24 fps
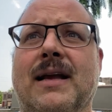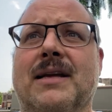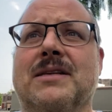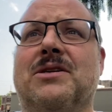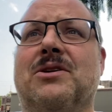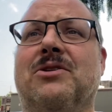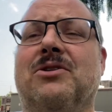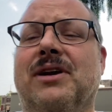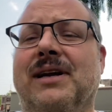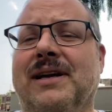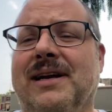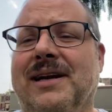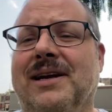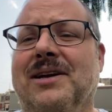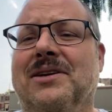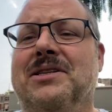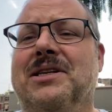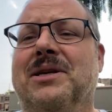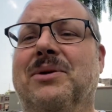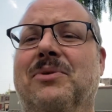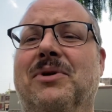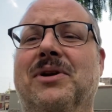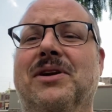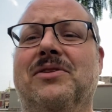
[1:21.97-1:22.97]
greenhouse.
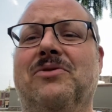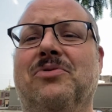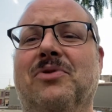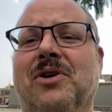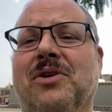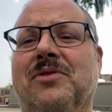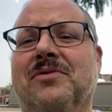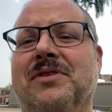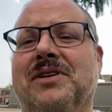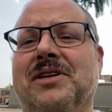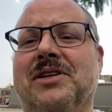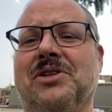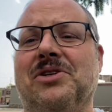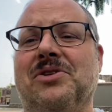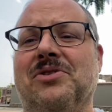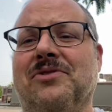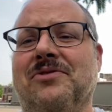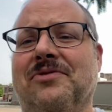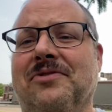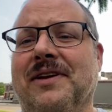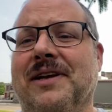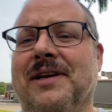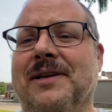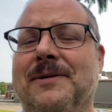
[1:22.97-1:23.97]
He wanted 12 additional
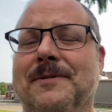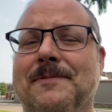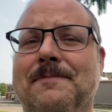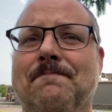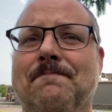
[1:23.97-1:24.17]
feet.